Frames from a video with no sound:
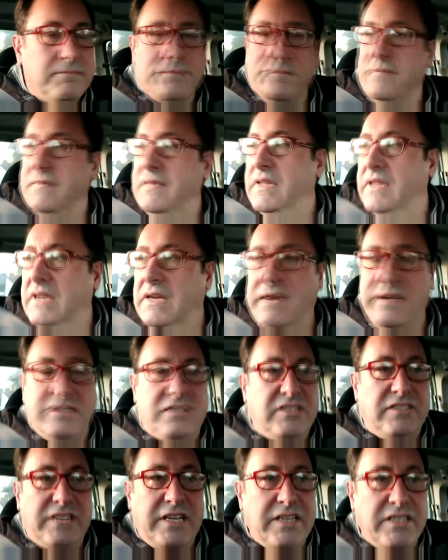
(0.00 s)
you know, it's
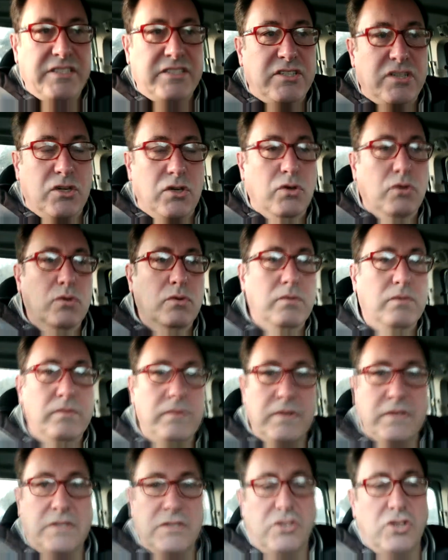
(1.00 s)
digital.
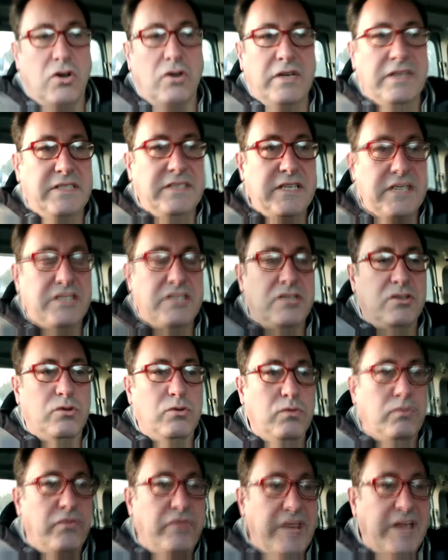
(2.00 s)
And surely
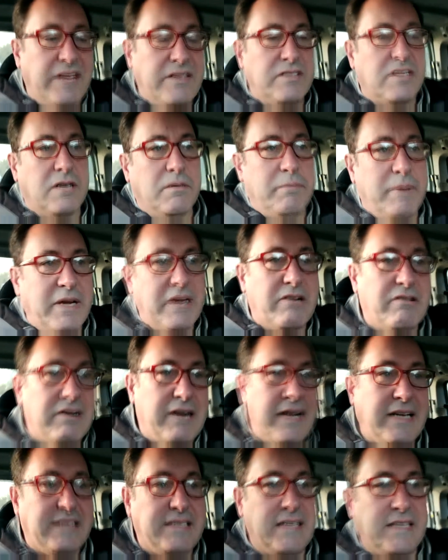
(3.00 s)
digital things can be
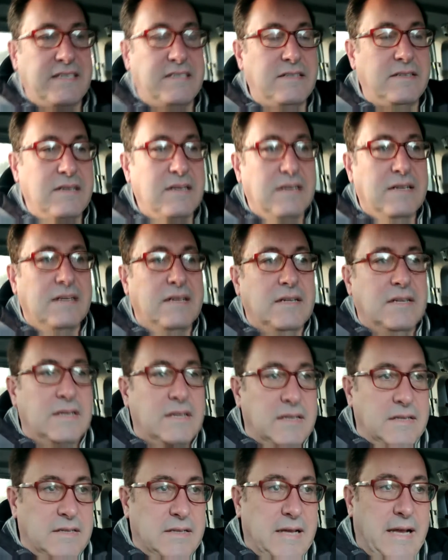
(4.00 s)
created
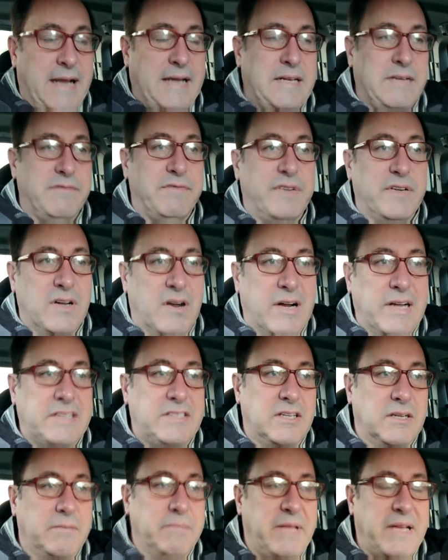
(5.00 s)
ad
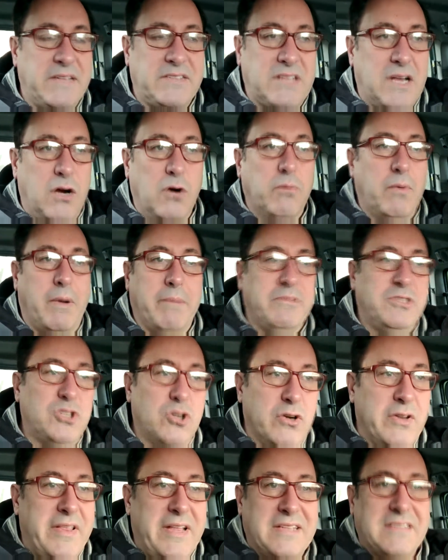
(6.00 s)
infinitum. That's the whole. I'm
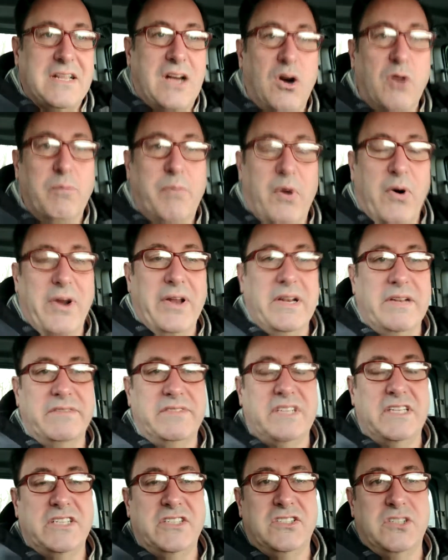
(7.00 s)
surely that's the whole point of
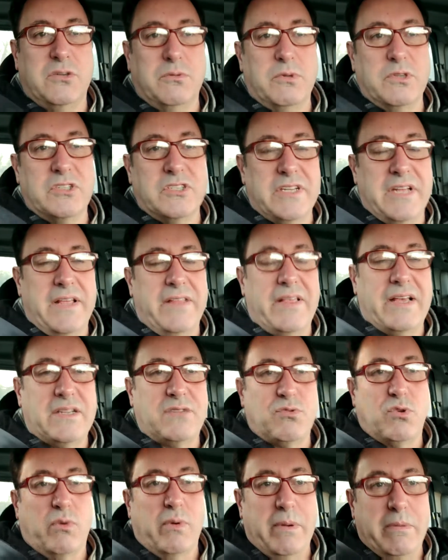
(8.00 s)
digital, wasn't it? That's
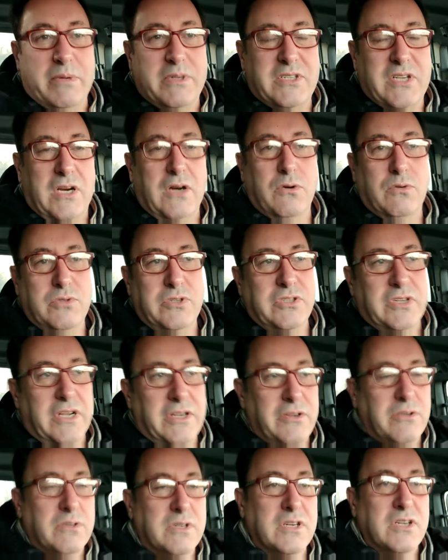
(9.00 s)
what we were told. You know,
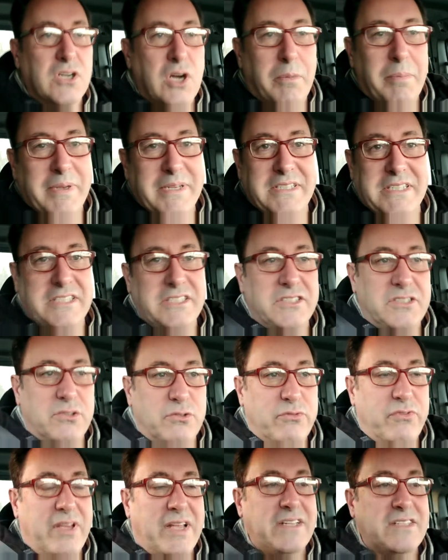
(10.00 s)
you can copy digital
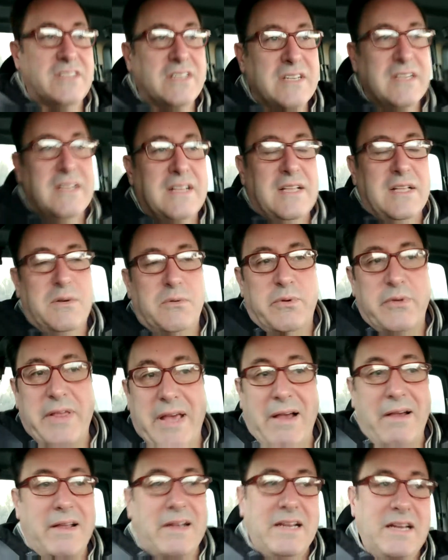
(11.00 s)
things
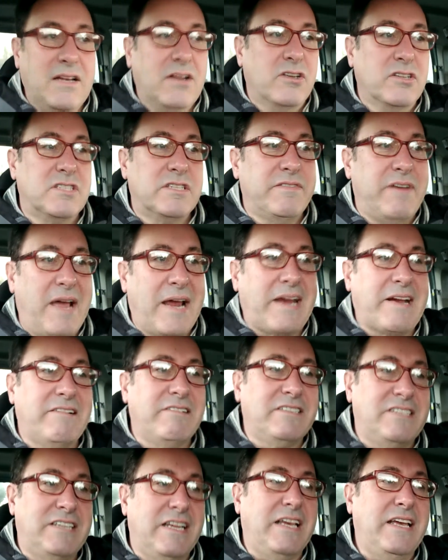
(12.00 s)
without any loss of
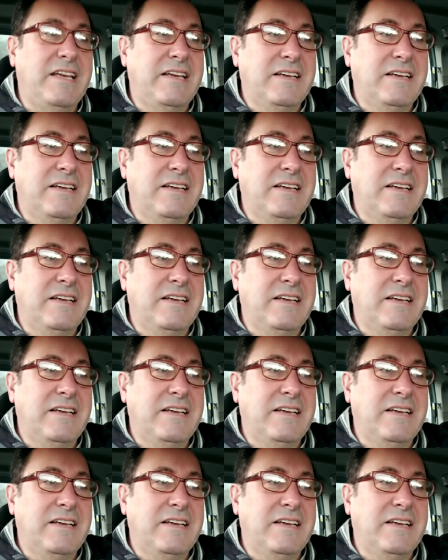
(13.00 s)
accuracy,